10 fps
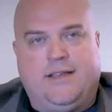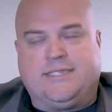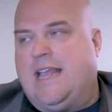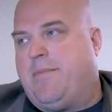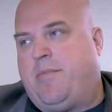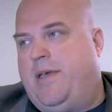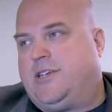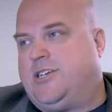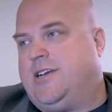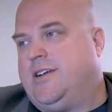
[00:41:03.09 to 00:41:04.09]
snap a
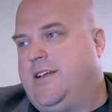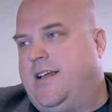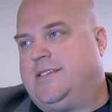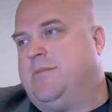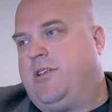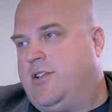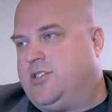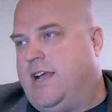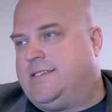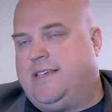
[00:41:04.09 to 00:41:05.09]
picture and somebody will
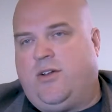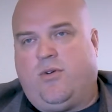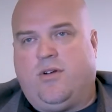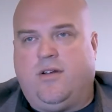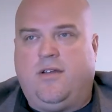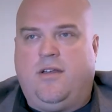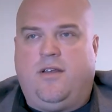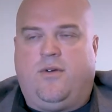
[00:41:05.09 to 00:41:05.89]
address it or